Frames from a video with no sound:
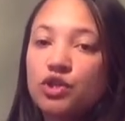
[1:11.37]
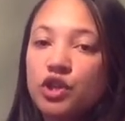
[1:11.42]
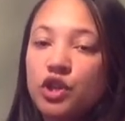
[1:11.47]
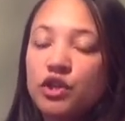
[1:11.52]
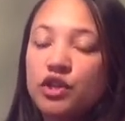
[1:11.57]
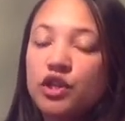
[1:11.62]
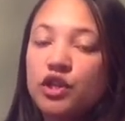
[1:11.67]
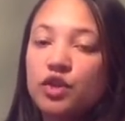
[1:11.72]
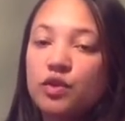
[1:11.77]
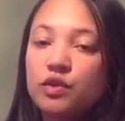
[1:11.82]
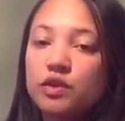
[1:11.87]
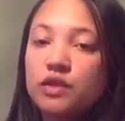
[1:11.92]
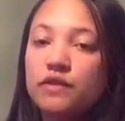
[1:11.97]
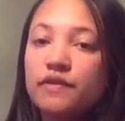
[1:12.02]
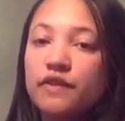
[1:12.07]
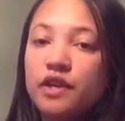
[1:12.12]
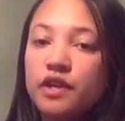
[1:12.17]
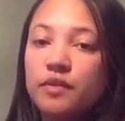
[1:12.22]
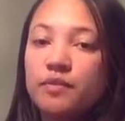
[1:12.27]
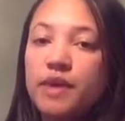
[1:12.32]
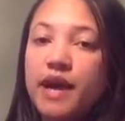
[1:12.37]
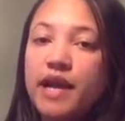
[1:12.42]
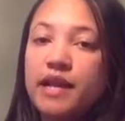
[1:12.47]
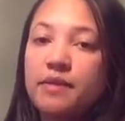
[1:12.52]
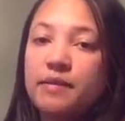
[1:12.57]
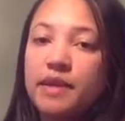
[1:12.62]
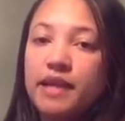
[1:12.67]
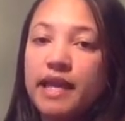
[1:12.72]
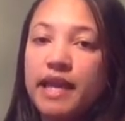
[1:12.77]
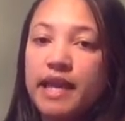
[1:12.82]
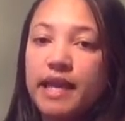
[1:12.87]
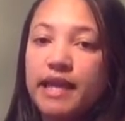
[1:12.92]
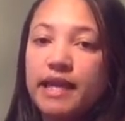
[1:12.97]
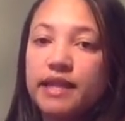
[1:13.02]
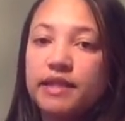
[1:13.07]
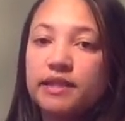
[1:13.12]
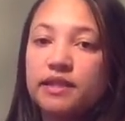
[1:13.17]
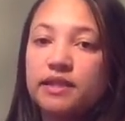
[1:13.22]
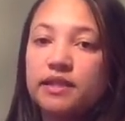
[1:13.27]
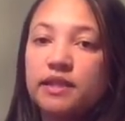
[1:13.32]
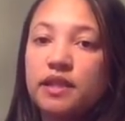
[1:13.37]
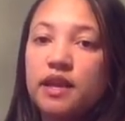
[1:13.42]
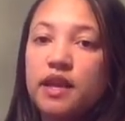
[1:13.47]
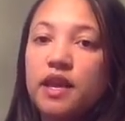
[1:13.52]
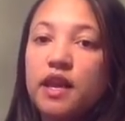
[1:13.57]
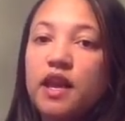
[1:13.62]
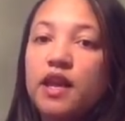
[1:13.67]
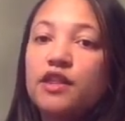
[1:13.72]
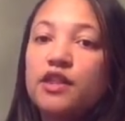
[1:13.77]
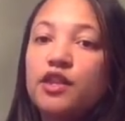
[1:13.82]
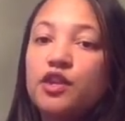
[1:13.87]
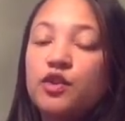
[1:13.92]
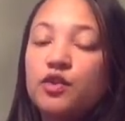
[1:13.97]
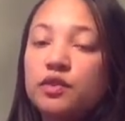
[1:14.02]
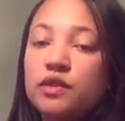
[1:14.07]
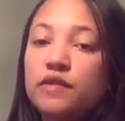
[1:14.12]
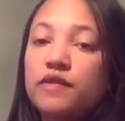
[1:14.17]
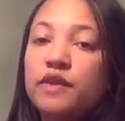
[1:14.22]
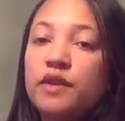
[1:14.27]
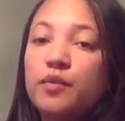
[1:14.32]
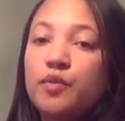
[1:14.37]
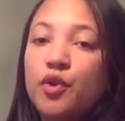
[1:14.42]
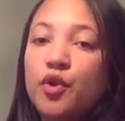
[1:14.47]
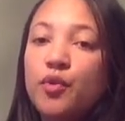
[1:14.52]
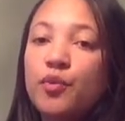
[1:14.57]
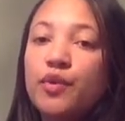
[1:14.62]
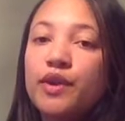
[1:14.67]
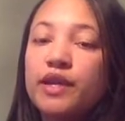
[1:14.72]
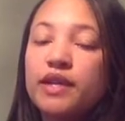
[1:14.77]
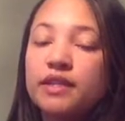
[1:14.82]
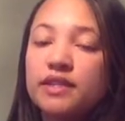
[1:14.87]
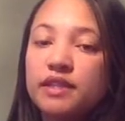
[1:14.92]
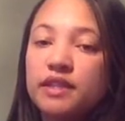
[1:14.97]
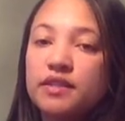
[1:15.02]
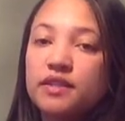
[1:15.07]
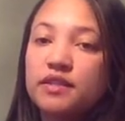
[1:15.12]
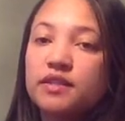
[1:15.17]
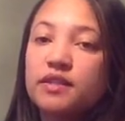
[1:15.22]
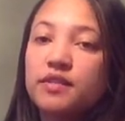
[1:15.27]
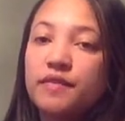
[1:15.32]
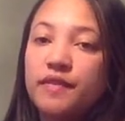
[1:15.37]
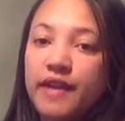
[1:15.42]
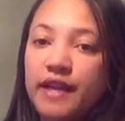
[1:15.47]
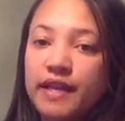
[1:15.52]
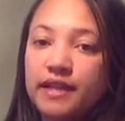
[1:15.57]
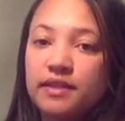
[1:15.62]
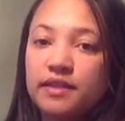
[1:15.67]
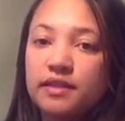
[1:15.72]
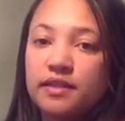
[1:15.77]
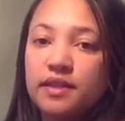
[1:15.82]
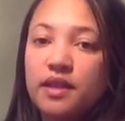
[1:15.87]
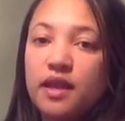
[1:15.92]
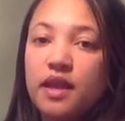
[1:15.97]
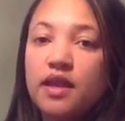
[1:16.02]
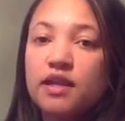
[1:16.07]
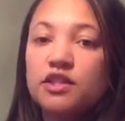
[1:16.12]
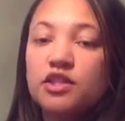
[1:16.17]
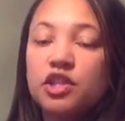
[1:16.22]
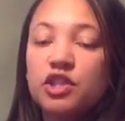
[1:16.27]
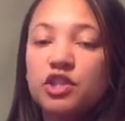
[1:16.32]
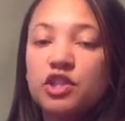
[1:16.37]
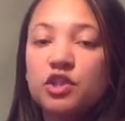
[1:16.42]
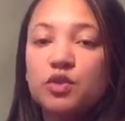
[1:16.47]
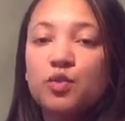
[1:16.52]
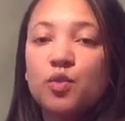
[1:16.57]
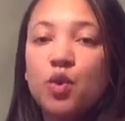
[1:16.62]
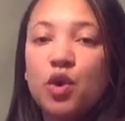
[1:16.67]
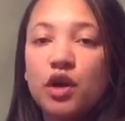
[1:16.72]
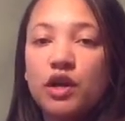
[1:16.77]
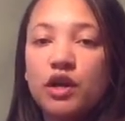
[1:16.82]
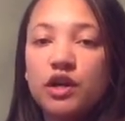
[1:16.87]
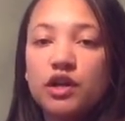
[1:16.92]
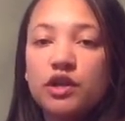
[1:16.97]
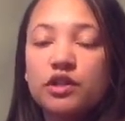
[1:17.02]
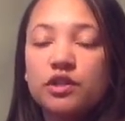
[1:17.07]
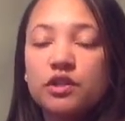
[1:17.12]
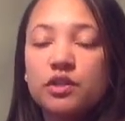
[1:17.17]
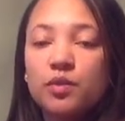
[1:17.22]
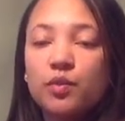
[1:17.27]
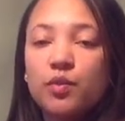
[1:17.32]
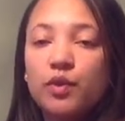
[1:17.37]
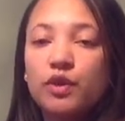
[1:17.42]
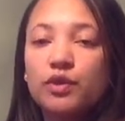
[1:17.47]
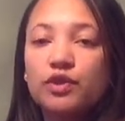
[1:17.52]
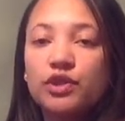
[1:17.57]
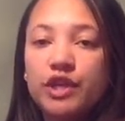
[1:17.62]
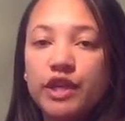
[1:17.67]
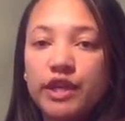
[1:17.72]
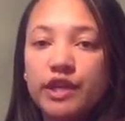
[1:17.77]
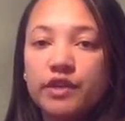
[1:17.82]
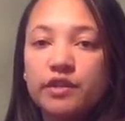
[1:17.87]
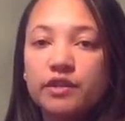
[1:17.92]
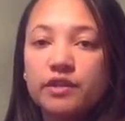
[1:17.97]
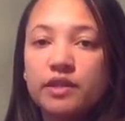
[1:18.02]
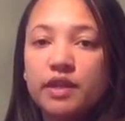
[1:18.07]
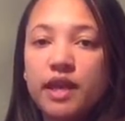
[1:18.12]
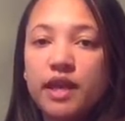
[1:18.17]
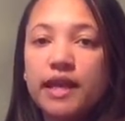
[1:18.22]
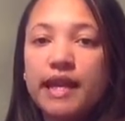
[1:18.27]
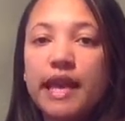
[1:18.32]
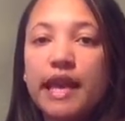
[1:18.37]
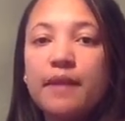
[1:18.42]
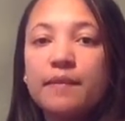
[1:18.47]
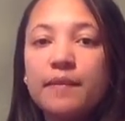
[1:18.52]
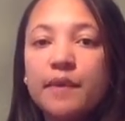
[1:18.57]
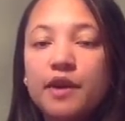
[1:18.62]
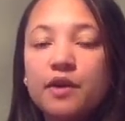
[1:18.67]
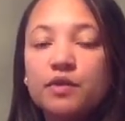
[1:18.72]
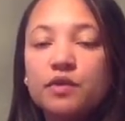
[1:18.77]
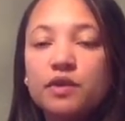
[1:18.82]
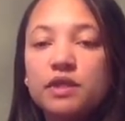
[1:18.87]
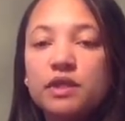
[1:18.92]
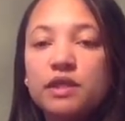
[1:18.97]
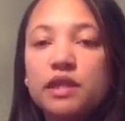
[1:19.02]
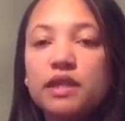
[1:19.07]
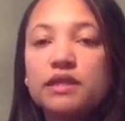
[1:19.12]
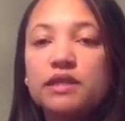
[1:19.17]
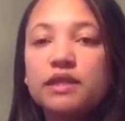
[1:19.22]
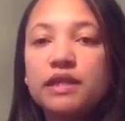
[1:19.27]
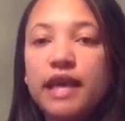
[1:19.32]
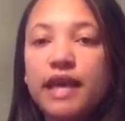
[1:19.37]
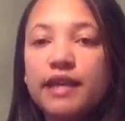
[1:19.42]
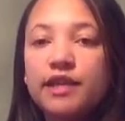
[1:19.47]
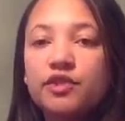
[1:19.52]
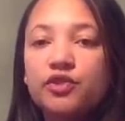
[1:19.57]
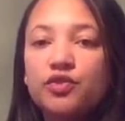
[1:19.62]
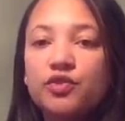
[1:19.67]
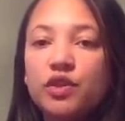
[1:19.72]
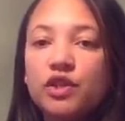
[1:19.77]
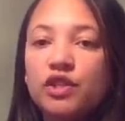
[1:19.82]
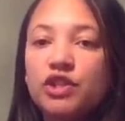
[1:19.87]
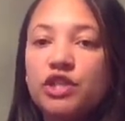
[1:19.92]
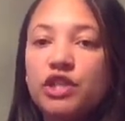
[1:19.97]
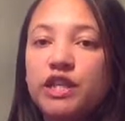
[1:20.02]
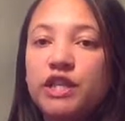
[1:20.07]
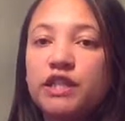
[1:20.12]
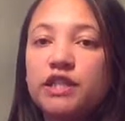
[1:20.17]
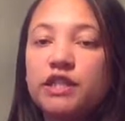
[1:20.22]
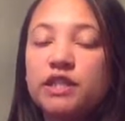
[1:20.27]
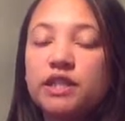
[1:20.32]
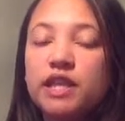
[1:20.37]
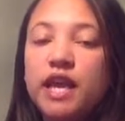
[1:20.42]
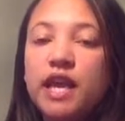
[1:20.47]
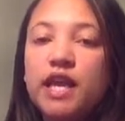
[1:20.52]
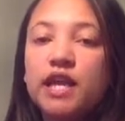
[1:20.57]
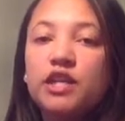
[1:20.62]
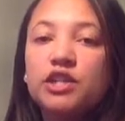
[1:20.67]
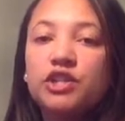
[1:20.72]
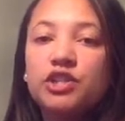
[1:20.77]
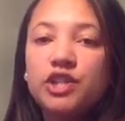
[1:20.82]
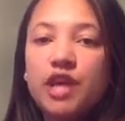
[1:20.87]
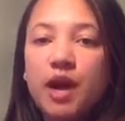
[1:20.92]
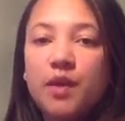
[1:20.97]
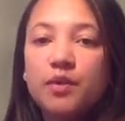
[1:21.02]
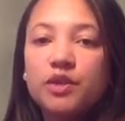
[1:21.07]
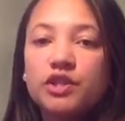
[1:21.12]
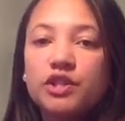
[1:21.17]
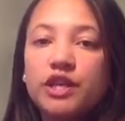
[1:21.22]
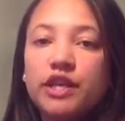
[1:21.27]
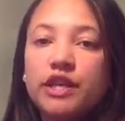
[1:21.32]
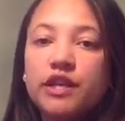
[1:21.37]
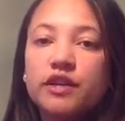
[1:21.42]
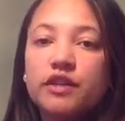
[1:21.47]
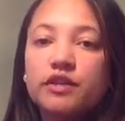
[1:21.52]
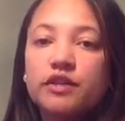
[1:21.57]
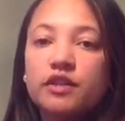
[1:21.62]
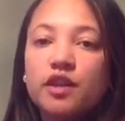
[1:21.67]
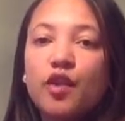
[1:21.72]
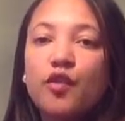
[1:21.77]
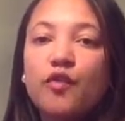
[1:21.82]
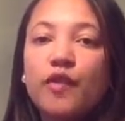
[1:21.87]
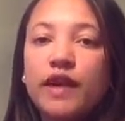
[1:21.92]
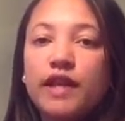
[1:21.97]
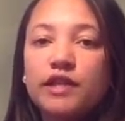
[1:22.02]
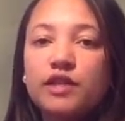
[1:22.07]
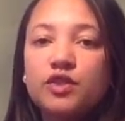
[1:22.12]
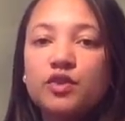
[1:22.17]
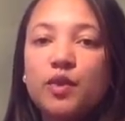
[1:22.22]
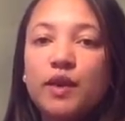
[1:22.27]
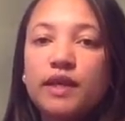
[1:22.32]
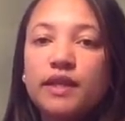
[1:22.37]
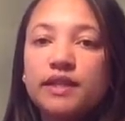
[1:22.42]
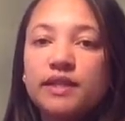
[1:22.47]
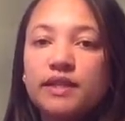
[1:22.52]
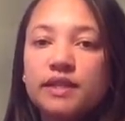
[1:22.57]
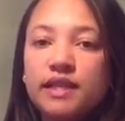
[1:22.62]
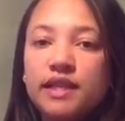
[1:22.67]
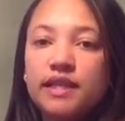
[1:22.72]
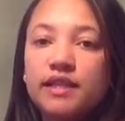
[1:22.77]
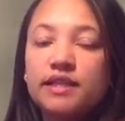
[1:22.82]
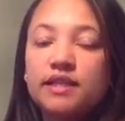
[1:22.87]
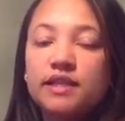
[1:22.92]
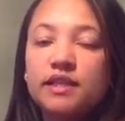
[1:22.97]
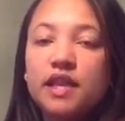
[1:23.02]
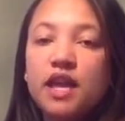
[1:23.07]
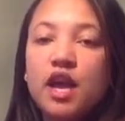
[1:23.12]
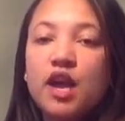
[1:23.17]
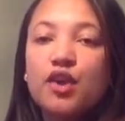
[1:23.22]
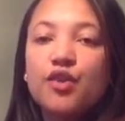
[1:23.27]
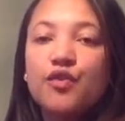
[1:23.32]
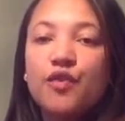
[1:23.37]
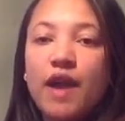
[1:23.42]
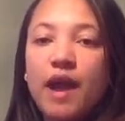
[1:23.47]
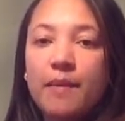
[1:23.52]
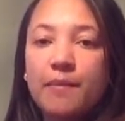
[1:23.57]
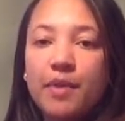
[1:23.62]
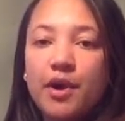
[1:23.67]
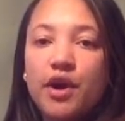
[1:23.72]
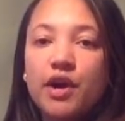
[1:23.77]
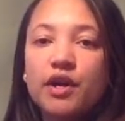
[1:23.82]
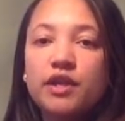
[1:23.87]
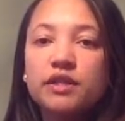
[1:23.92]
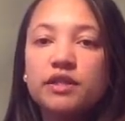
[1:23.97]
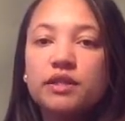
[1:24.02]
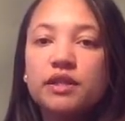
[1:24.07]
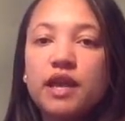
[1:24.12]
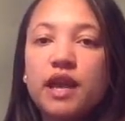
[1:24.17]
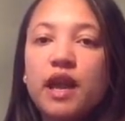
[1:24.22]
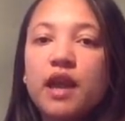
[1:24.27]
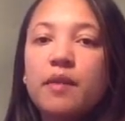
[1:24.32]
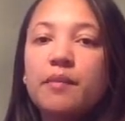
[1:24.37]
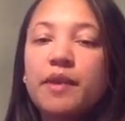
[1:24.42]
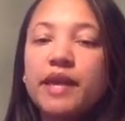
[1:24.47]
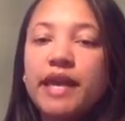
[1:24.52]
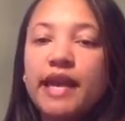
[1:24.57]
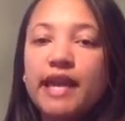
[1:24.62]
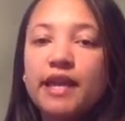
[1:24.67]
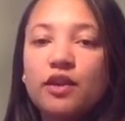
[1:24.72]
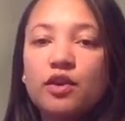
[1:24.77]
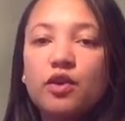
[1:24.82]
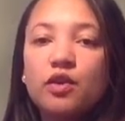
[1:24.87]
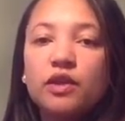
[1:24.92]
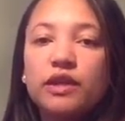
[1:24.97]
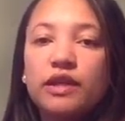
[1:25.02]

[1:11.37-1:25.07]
are the use of good body mechanics, the use of an appropriate assistive device, such as walkers, wheelchairs, gait belts, sliding draw sheets, shower chairs, raised toilet seats, grab bars, mechanical